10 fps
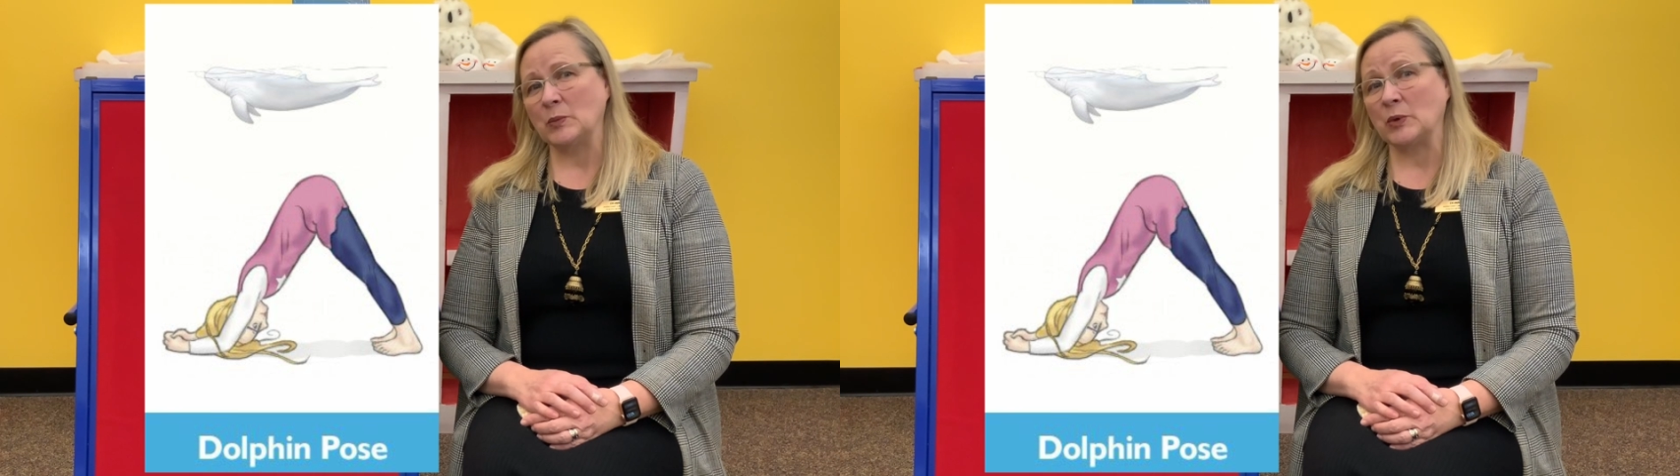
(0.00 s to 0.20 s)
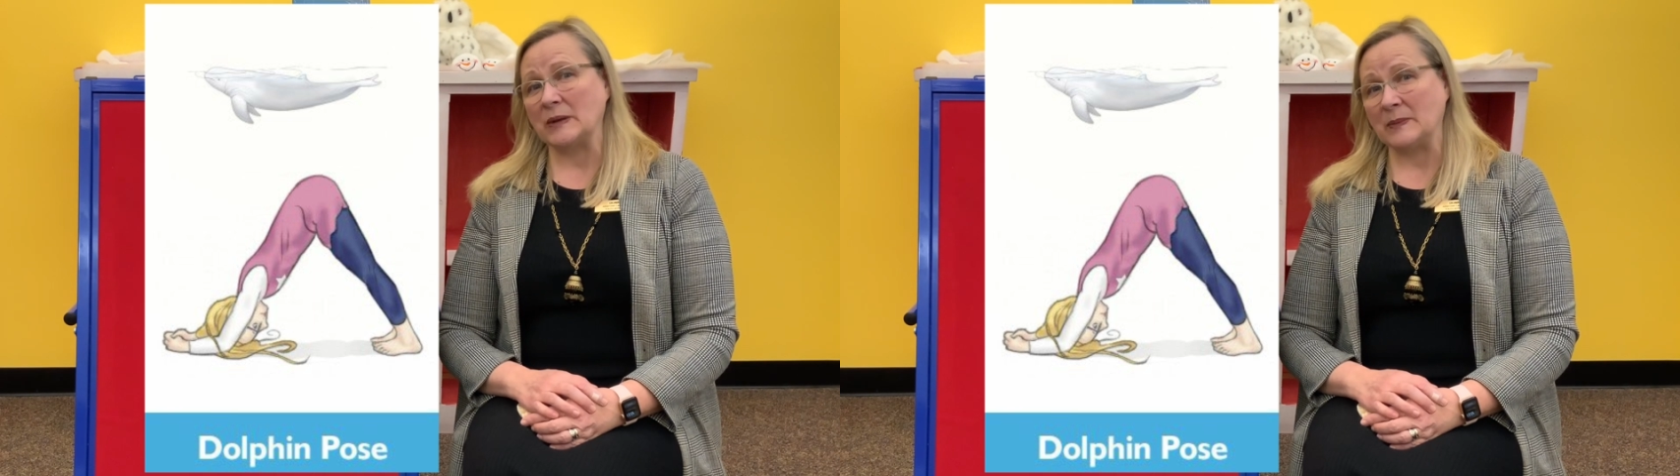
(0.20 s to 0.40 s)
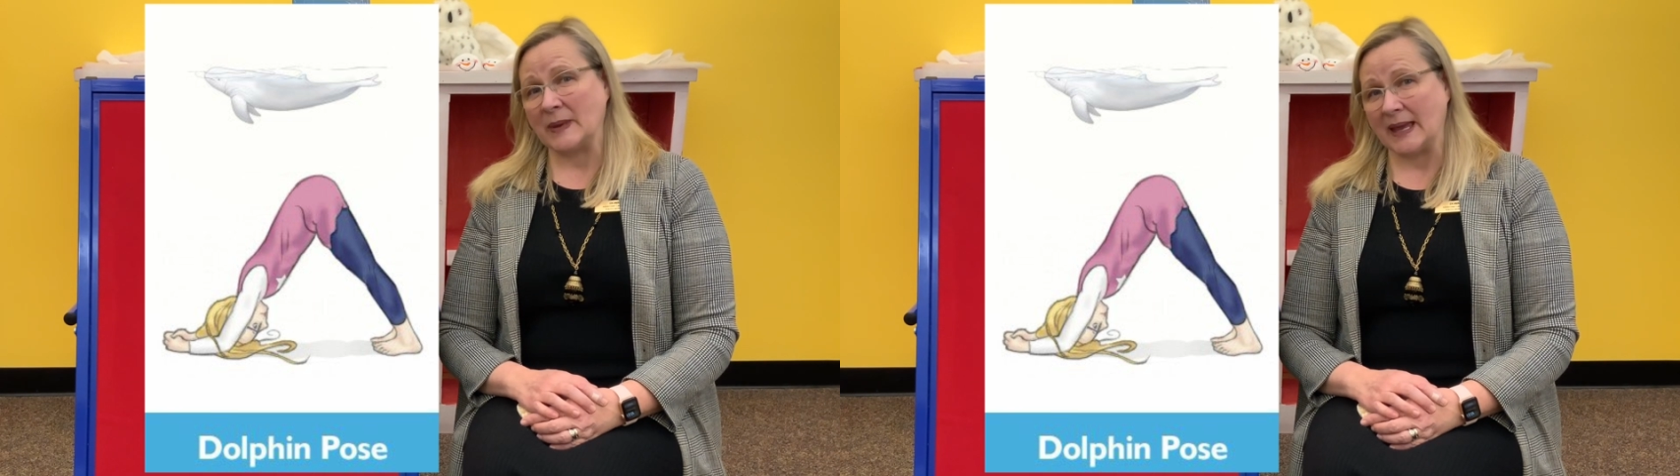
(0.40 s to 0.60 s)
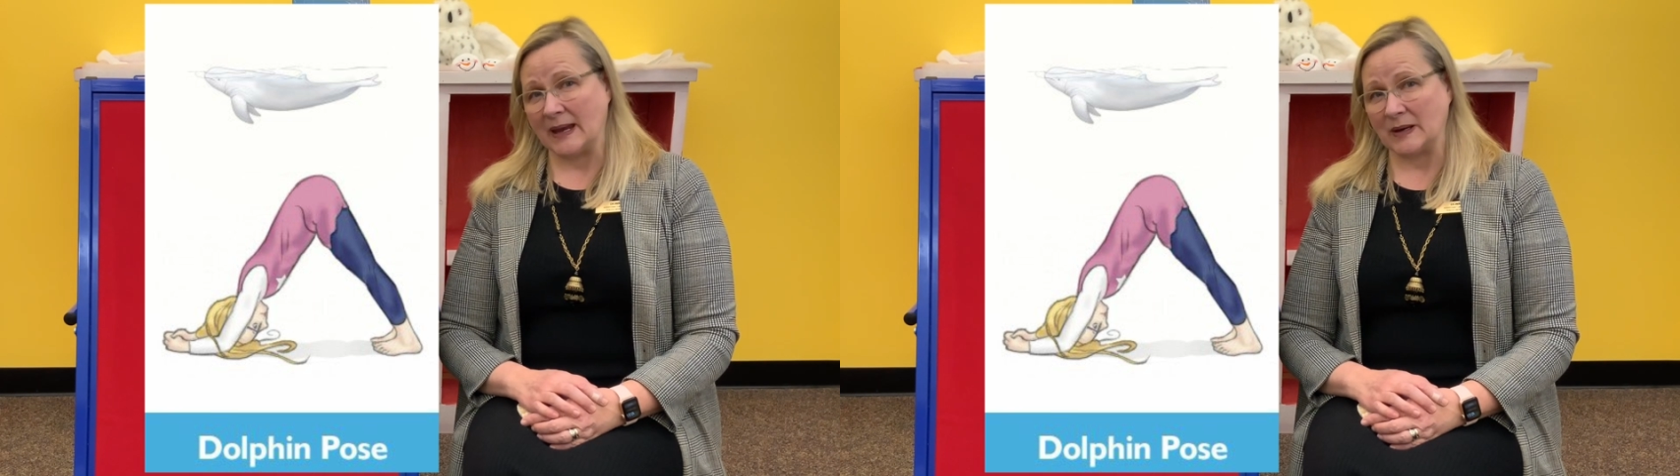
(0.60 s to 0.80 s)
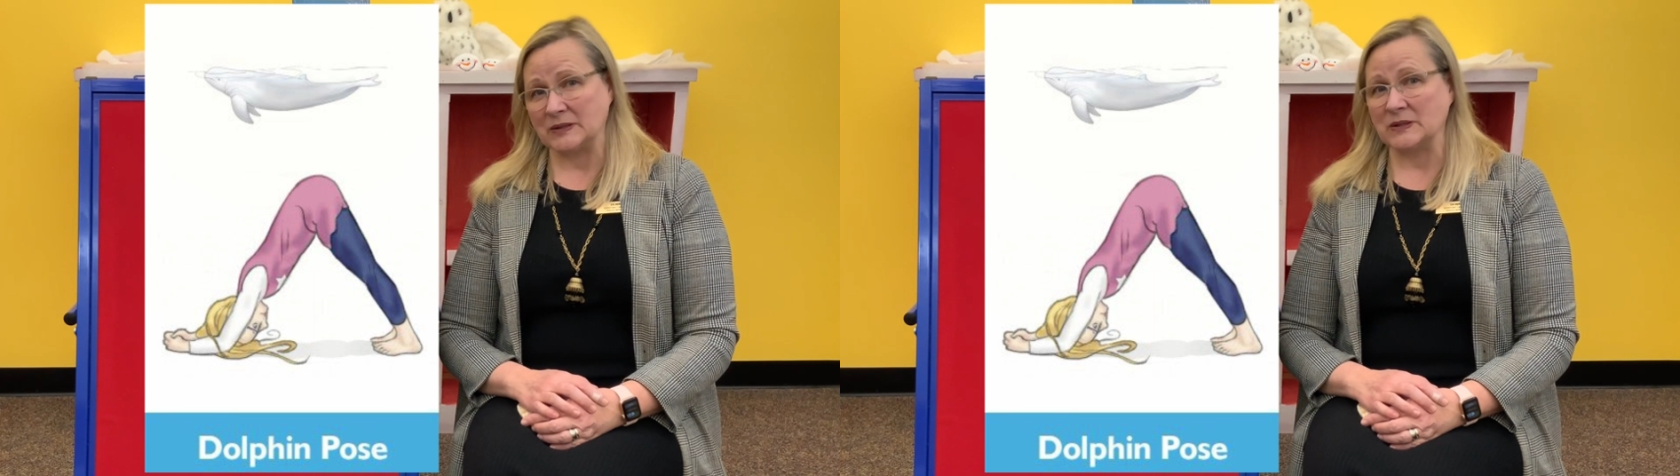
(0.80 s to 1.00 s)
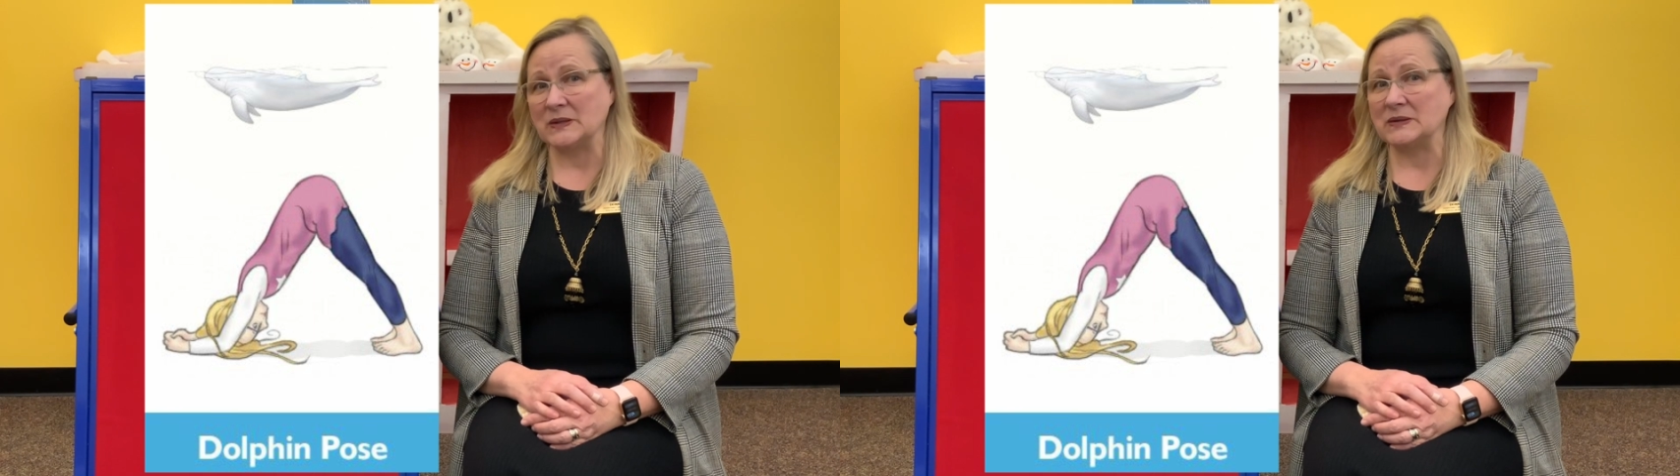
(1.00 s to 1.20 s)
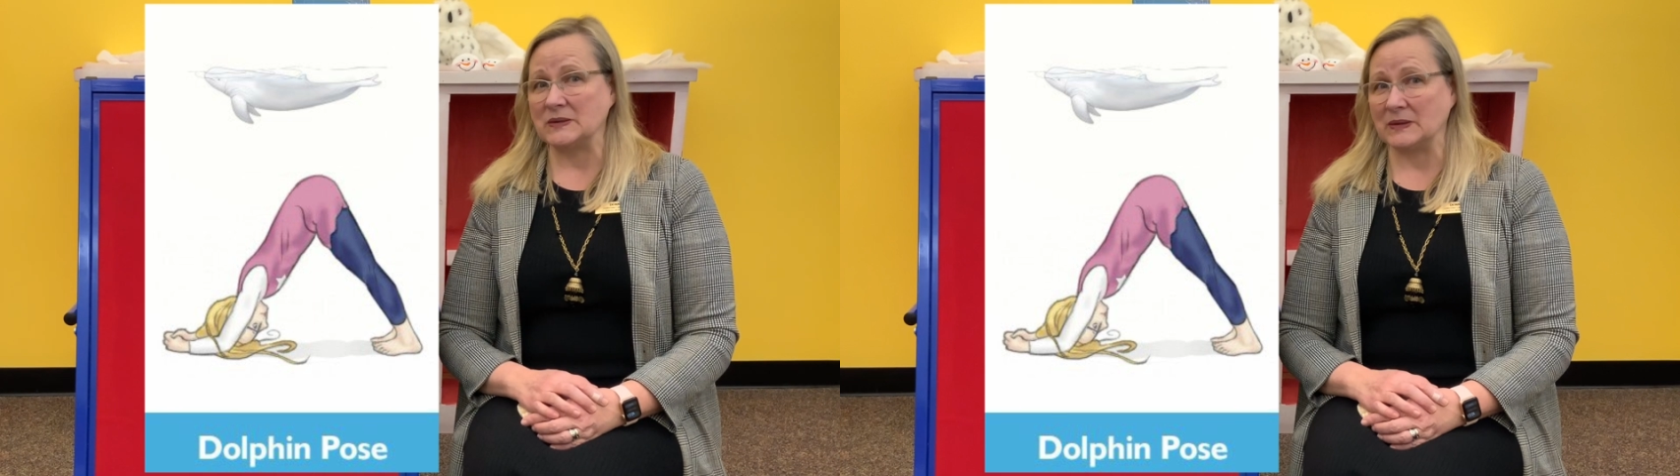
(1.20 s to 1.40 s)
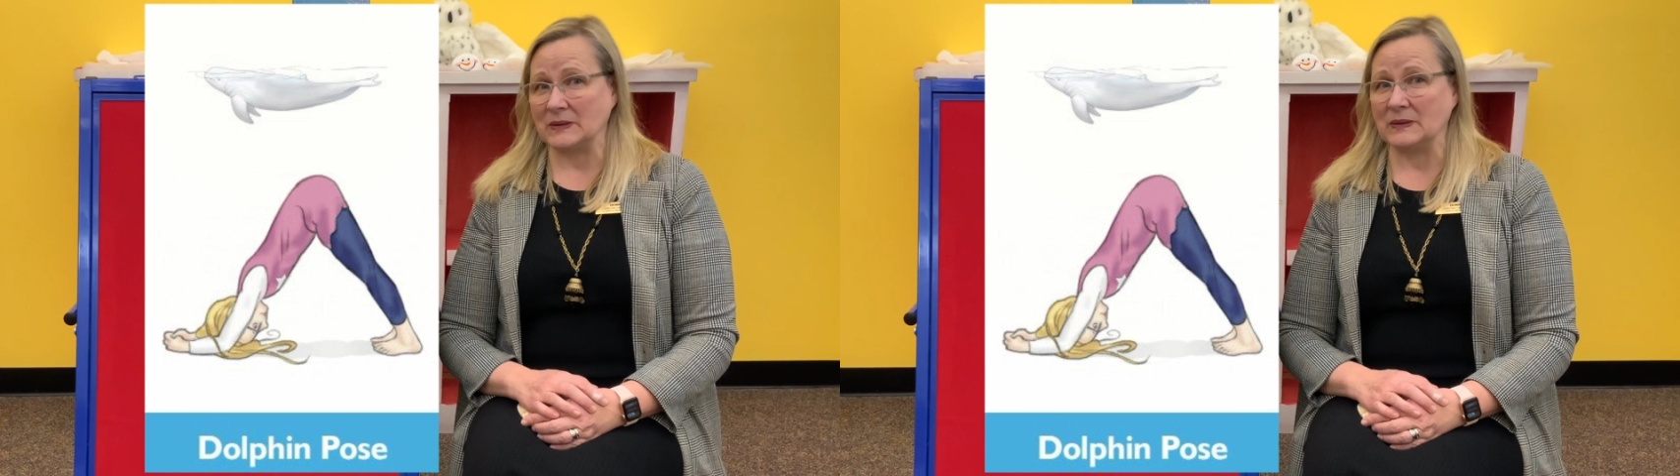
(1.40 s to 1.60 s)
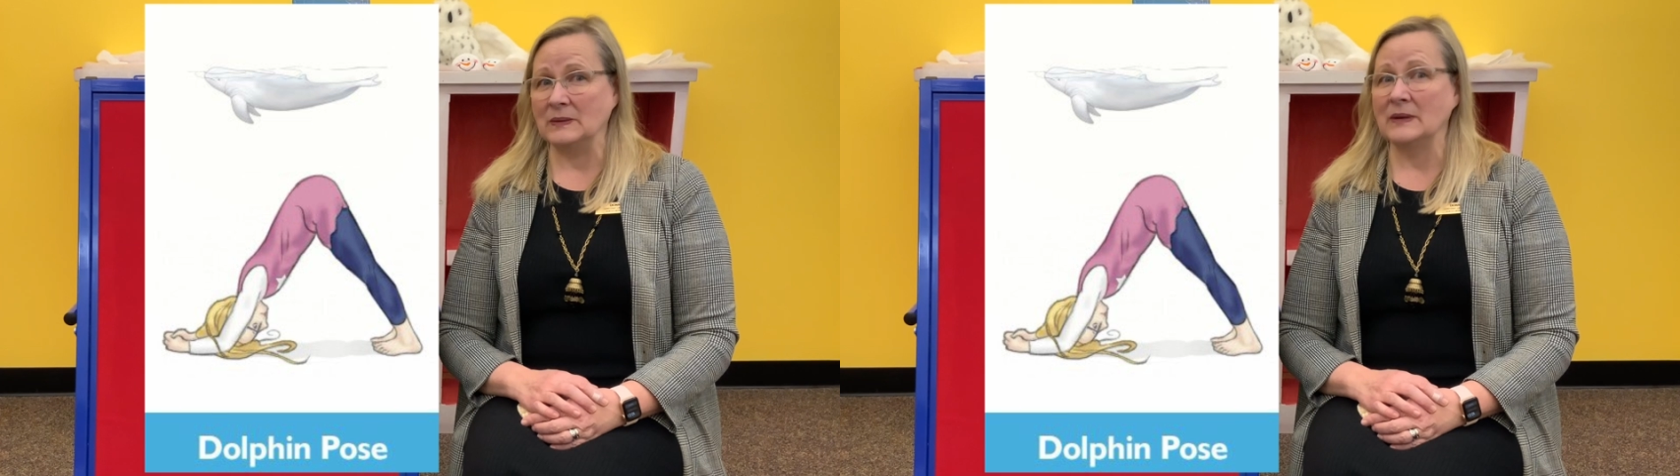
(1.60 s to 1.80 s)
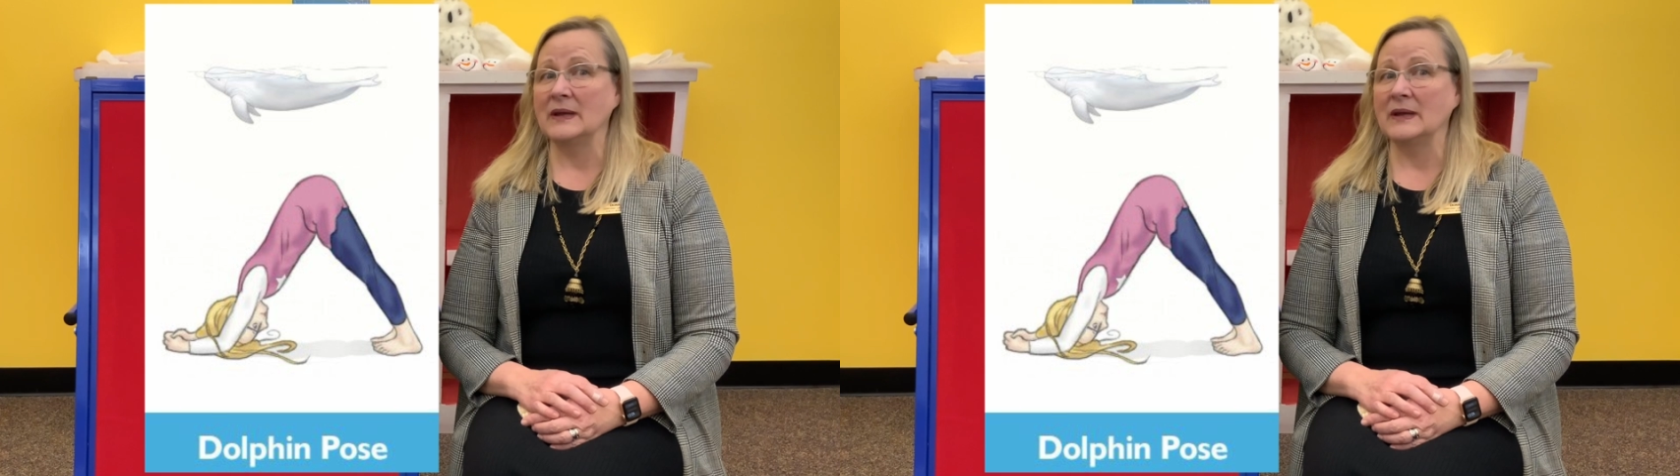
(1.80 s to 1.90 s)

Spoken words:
prepare to do